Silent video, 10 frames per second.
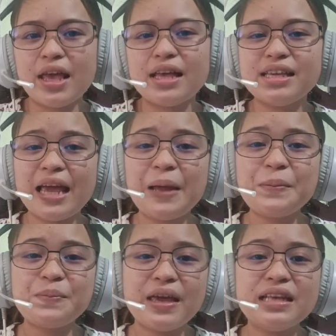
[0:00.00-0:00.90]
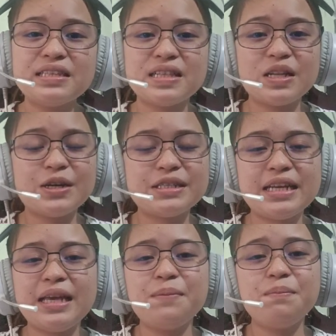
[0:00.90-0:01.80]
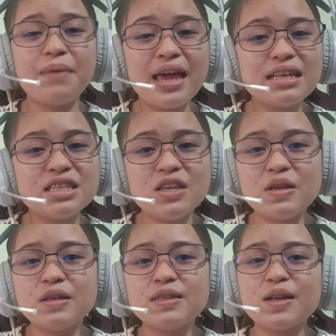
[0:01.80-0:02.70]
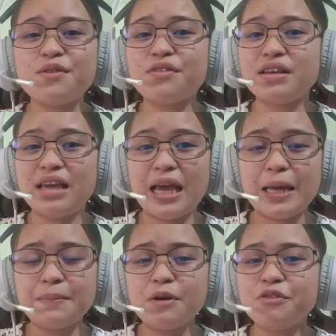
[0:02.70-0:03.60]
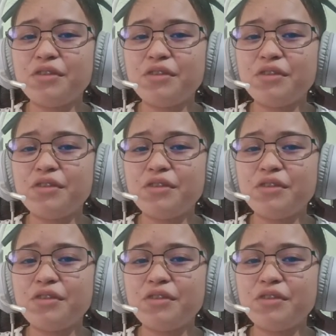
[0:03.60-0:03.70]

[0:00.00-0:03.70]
Game-based learning makes use of a game of